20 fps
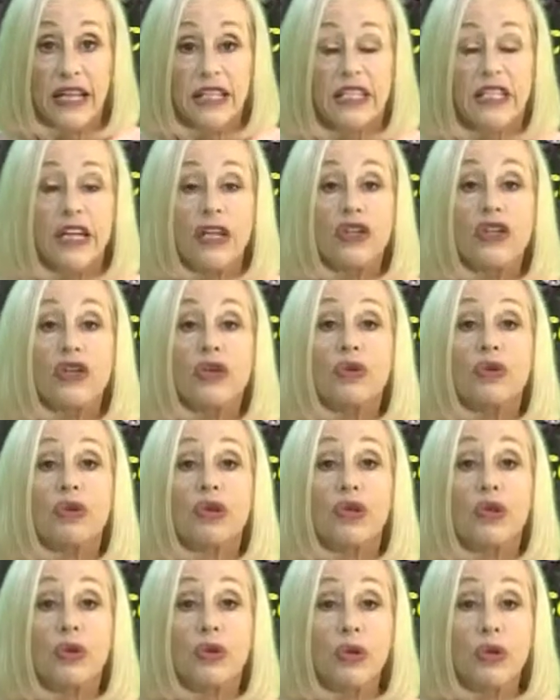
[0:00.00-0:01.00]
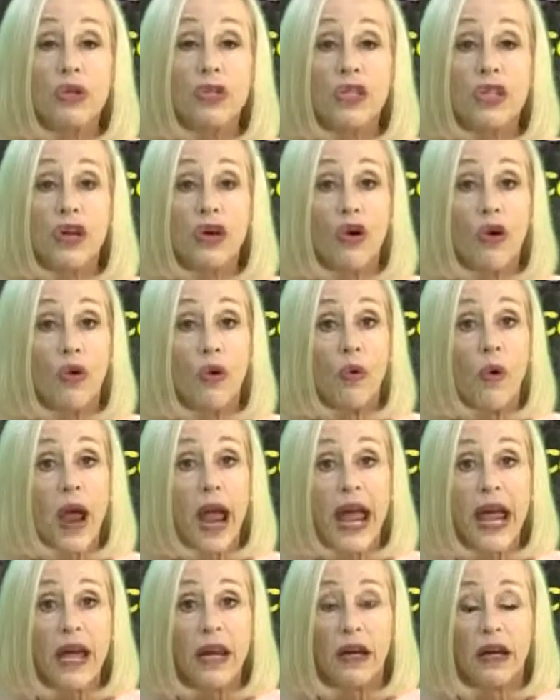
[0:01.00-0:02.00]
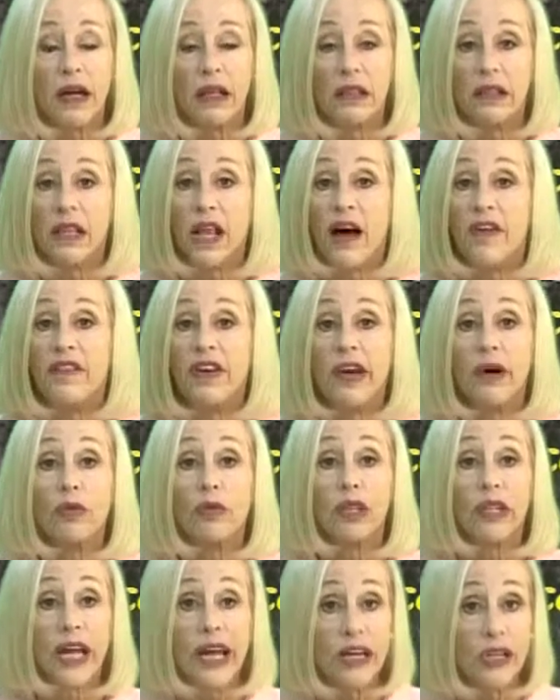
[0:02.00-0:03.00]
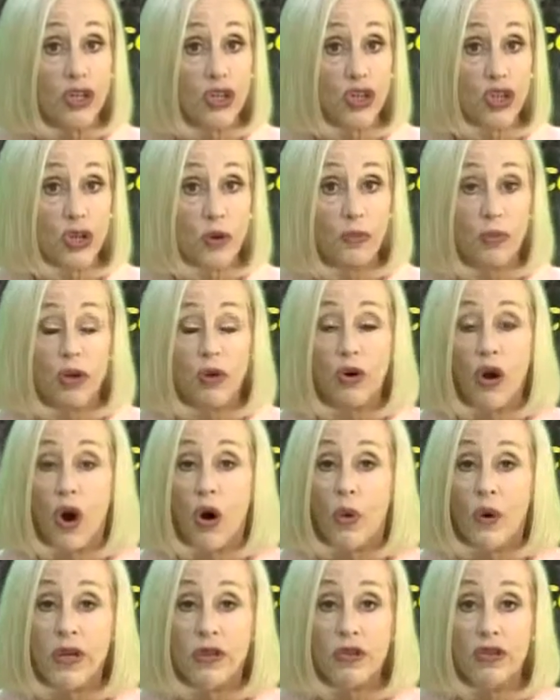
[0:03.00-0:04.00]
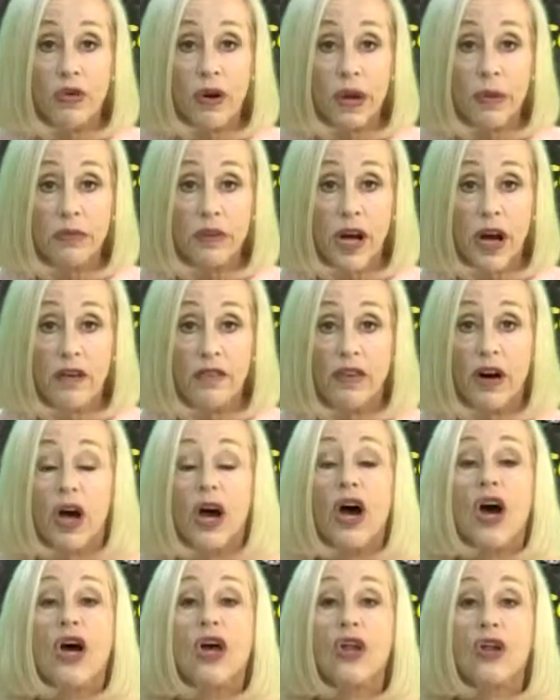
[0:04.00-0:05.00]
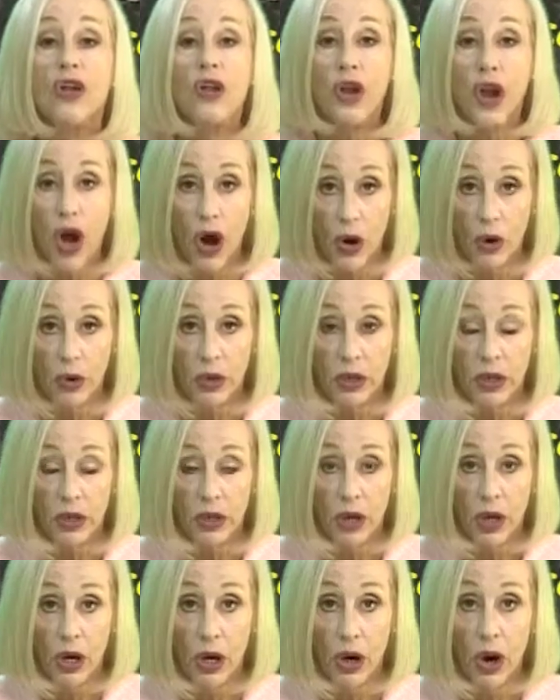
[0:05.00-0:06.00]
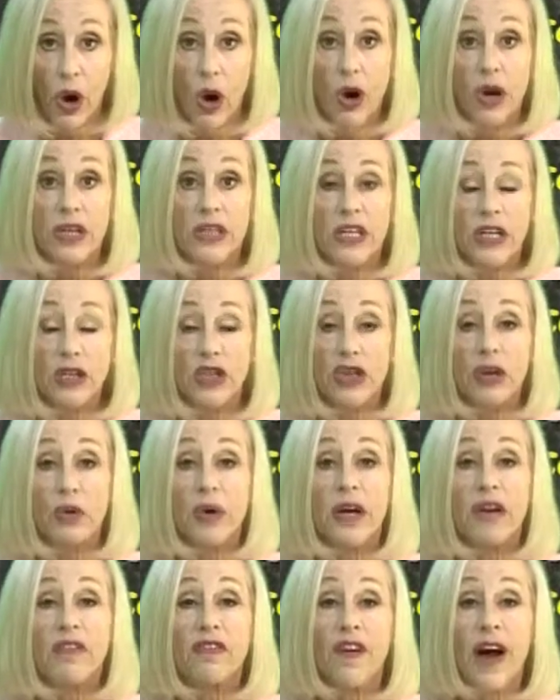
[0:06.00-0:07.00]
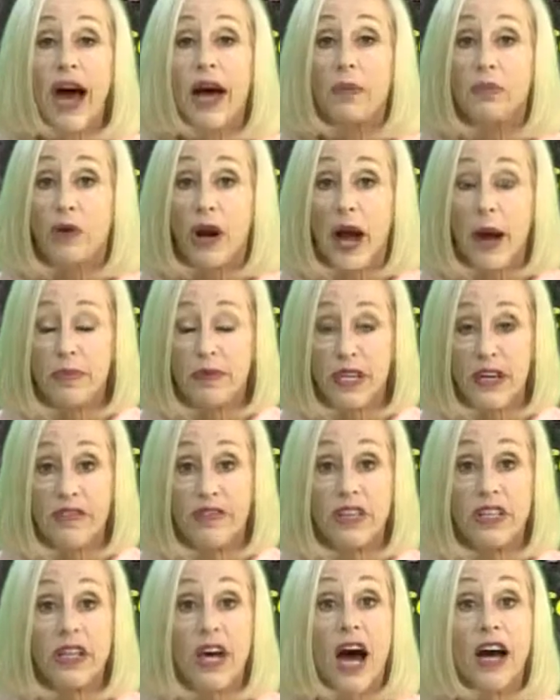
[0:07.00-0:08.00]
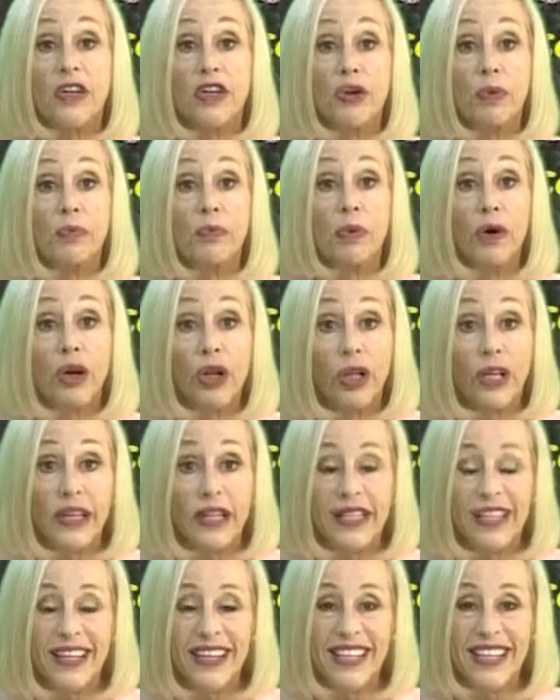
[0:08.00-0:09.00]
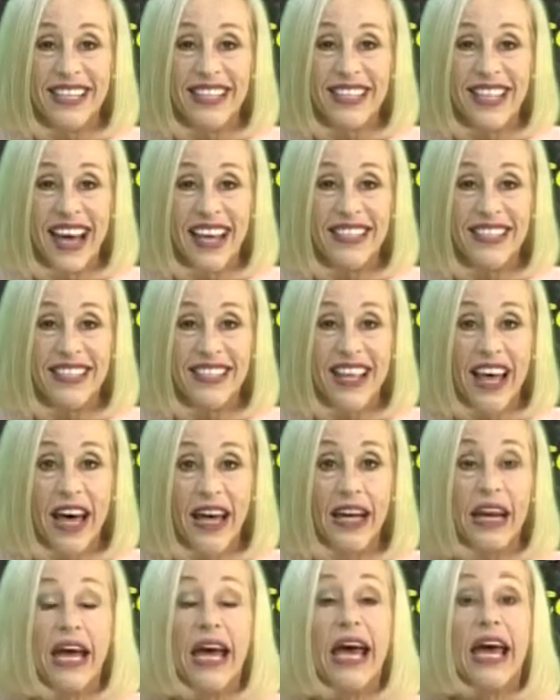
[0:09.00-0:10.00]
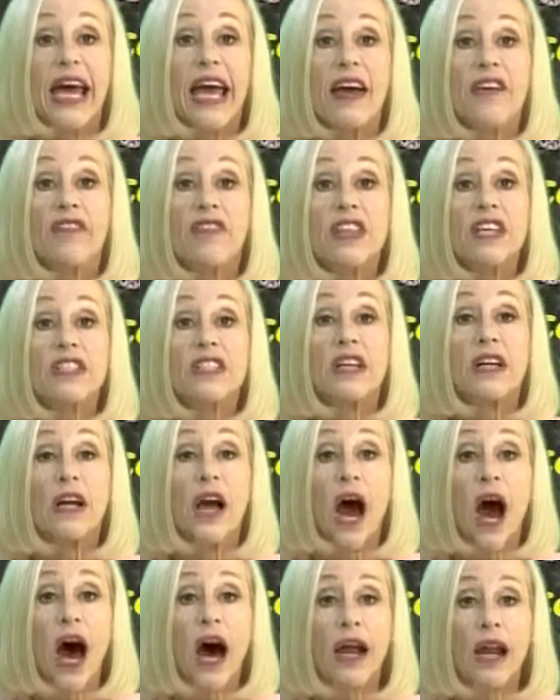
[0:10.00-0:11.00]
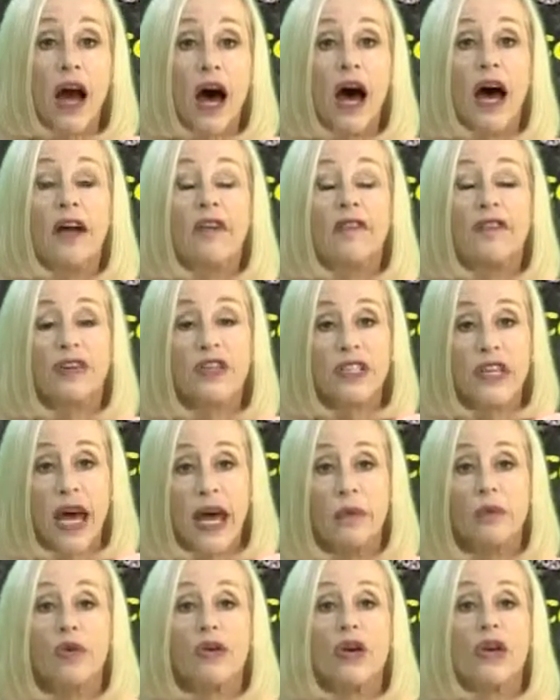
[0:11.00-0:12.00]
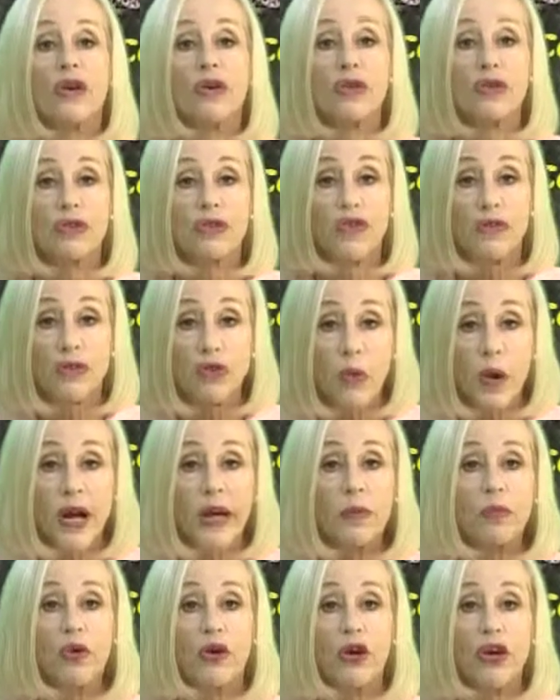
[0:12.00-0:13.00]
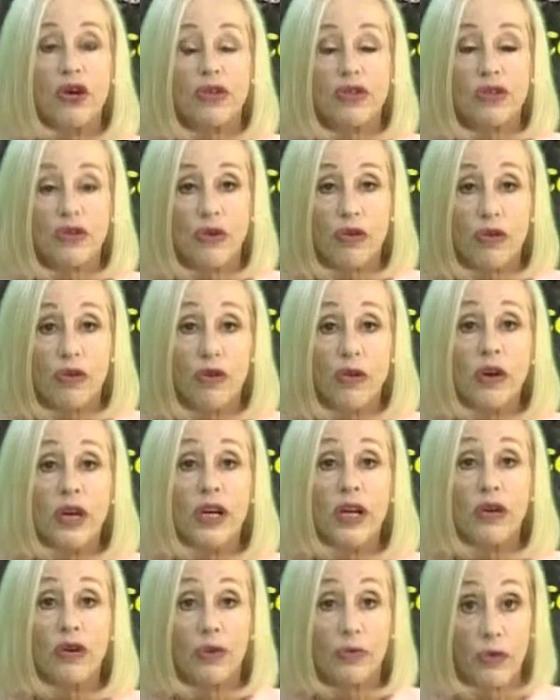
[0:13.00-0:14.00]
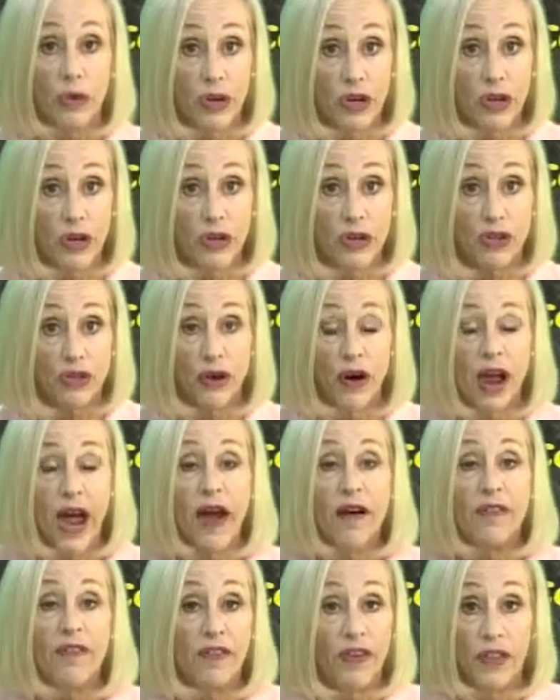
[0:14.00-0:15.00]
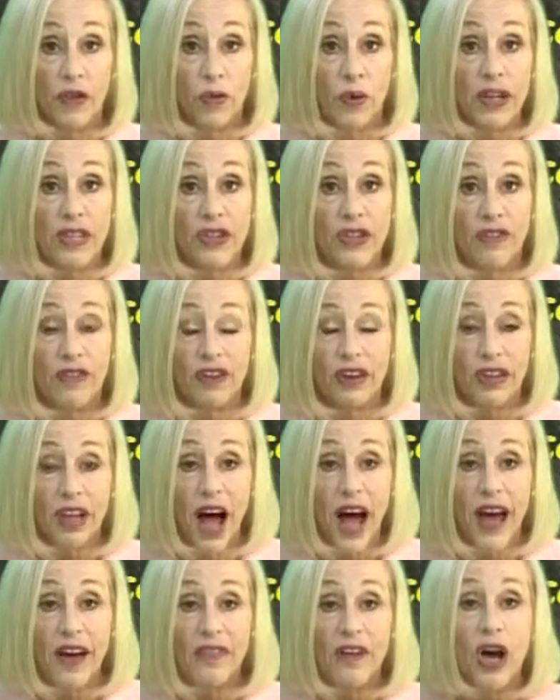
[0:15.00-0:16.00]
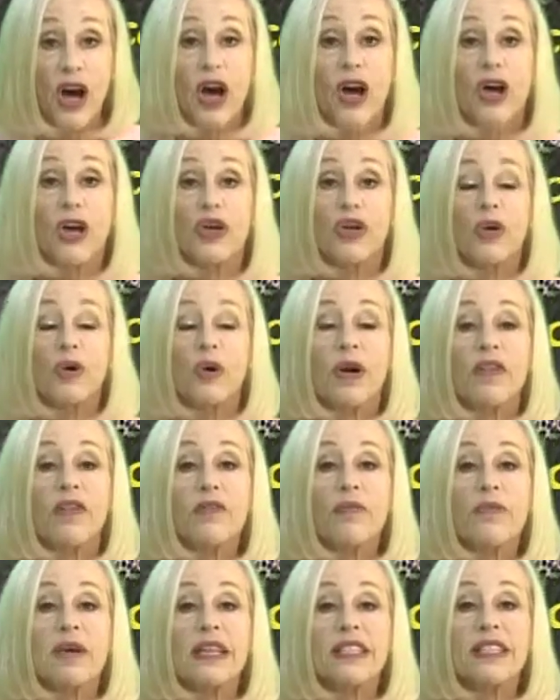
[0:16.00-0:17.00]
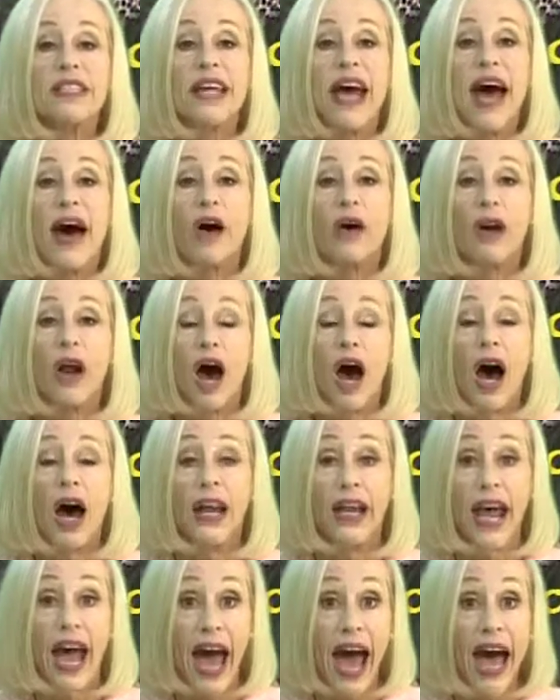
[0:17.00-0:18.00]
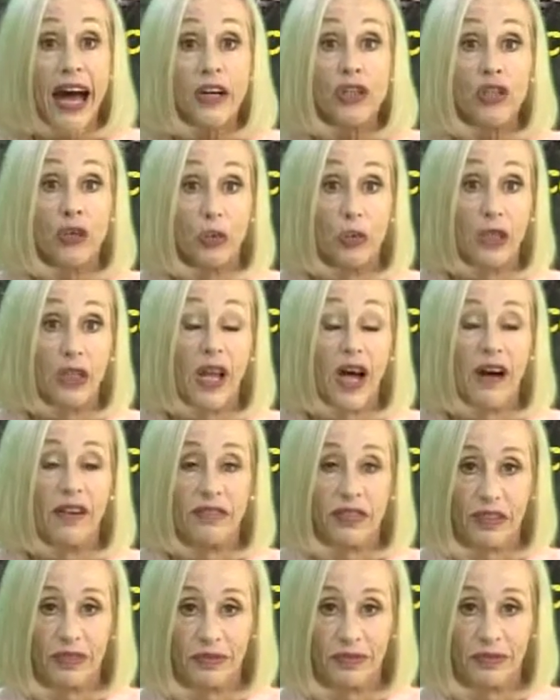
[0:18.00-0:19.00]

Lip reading: Did you lose the great, loving relationship you'd always dreamed of? No. Did you, in fact, perhaps even dodge a bullet in the sense that if this had gone on for 10 more years, or 20 more years, or 30 or more years, or for the rest of your life, you would have missed out on actual love?